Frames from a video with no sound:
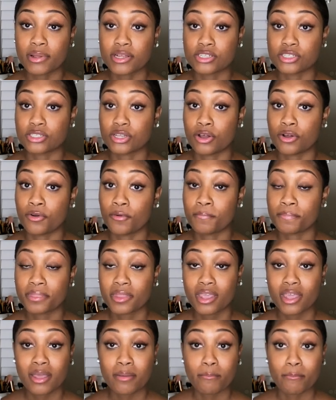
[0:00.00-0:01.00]
And so
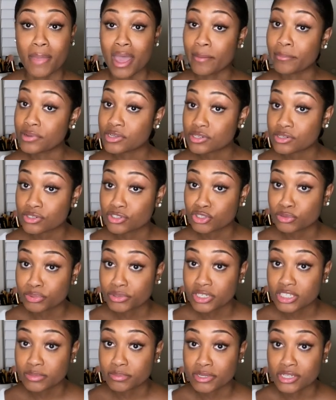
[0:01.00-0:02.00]
MacBooks are super
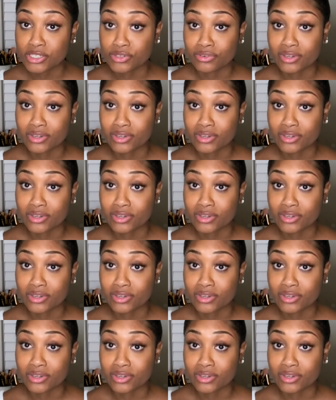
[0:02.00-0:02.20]
expensive,